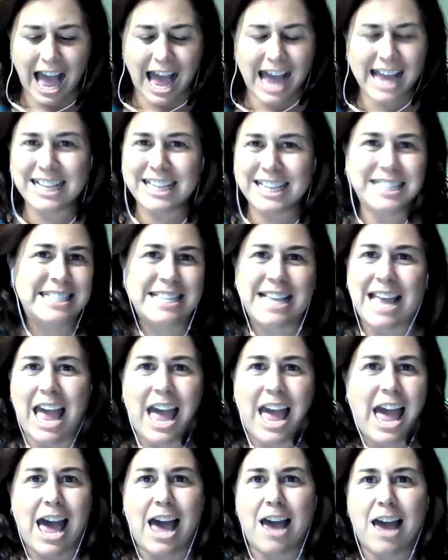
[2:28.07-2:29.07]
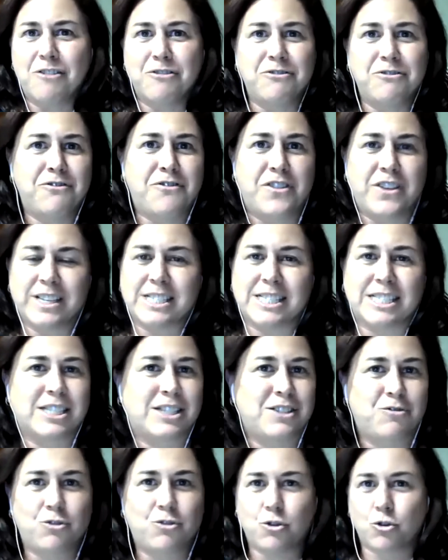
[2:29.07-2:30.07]
I didn't have this
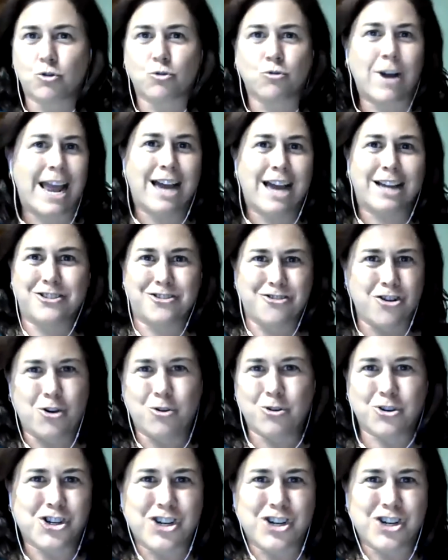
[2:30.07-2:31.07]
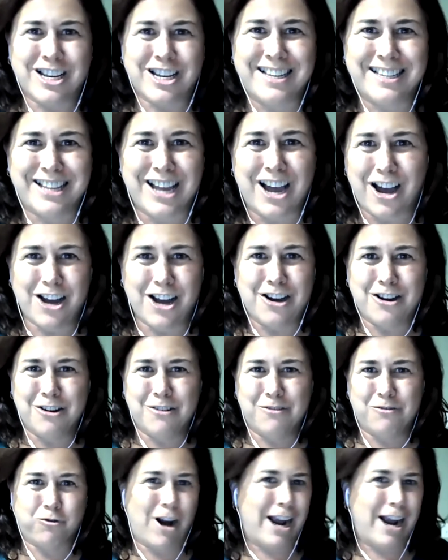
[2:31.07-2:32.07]
grand notion
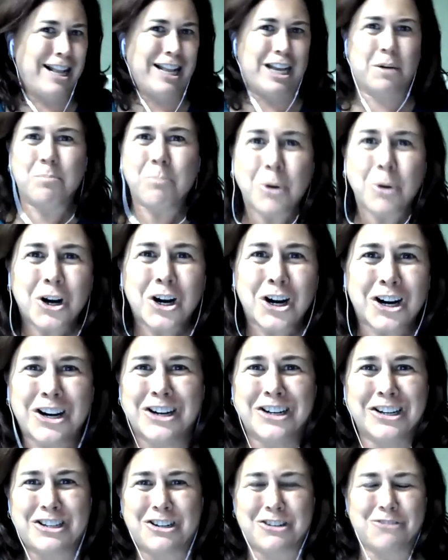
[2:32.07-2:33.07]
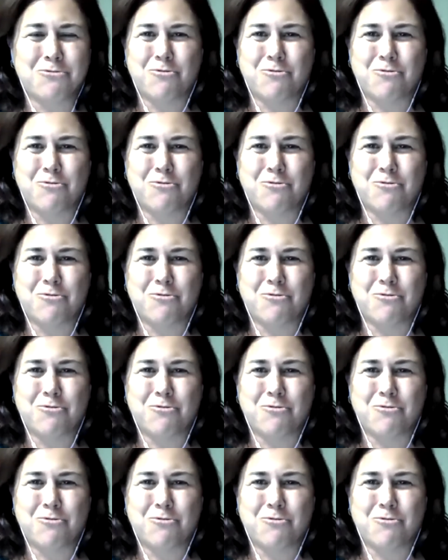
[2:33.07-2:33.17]
of writing a book,